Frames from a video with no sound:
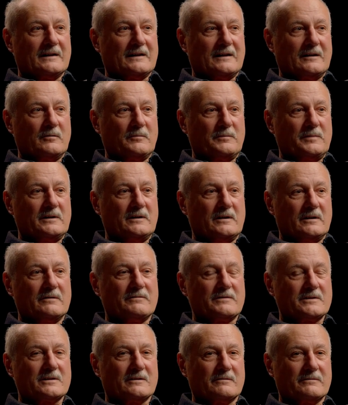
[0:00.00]
I would be
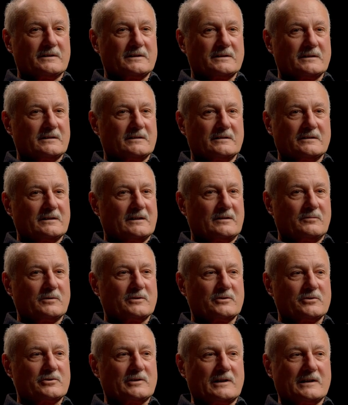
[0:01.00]
nervous of it and I
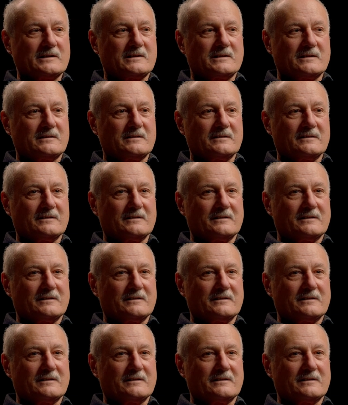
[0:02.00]
wouldn't trust